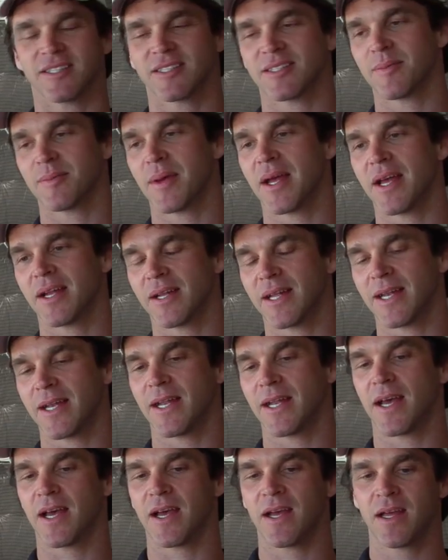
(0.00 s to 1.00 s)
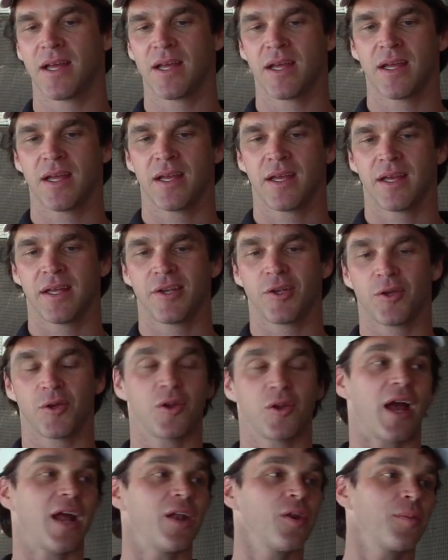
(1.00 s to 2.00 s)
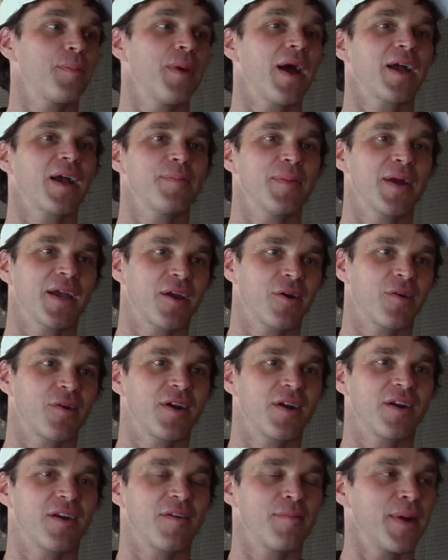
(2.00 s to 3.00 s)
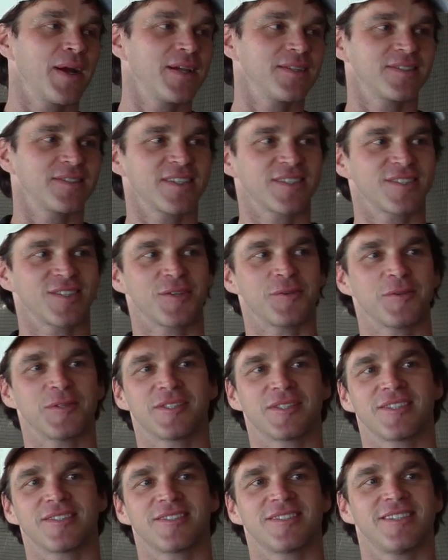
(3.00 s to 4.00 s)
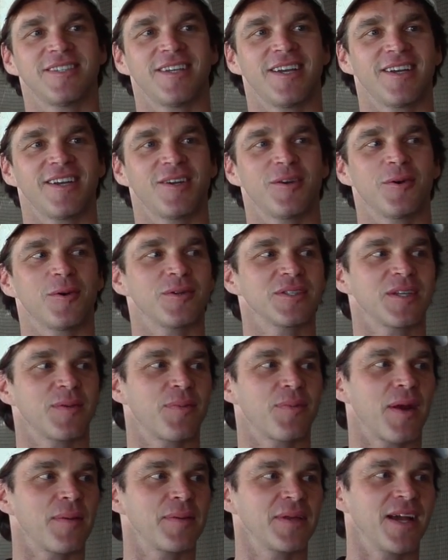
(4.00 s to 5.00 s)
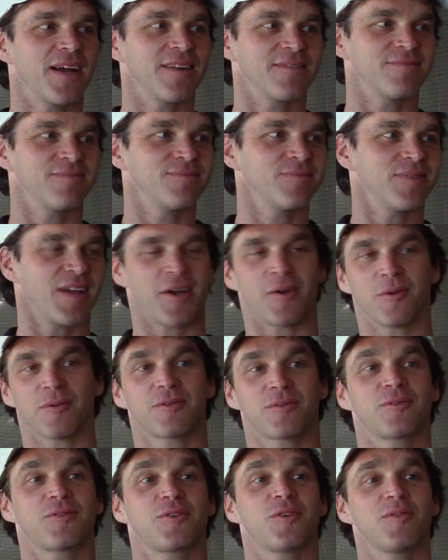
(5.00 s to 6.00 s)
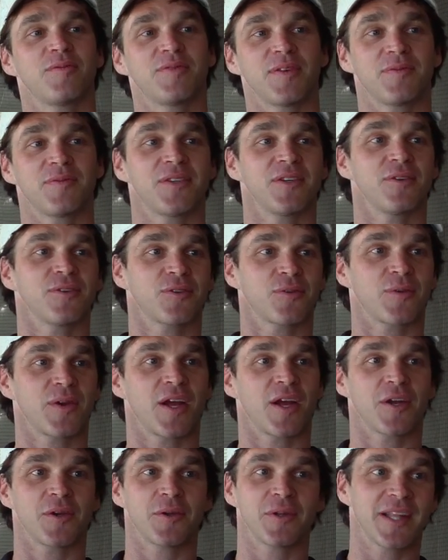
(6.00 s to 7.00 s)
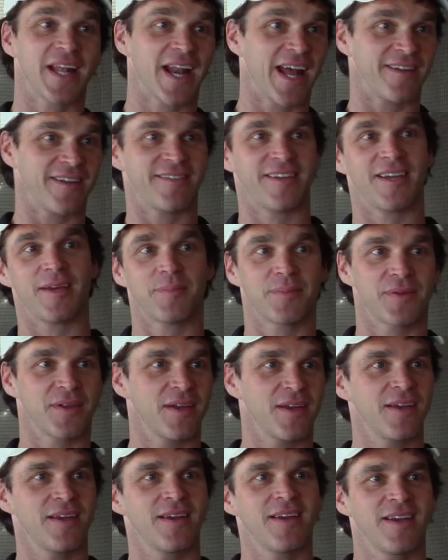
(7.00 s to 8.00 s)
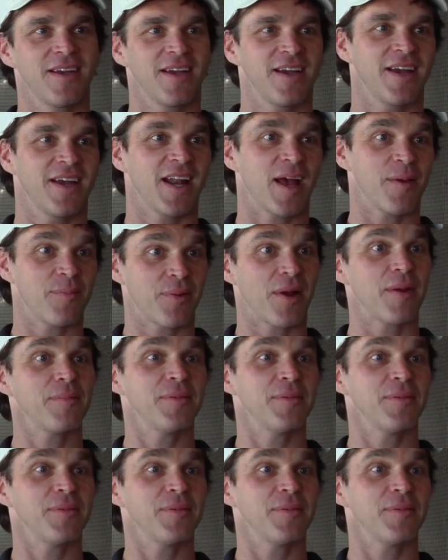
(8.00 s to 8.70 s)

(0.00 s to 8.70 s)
the cement. And, I look back at my career, of my 668 goals, I probably got, 250 or 300 that I tipped. I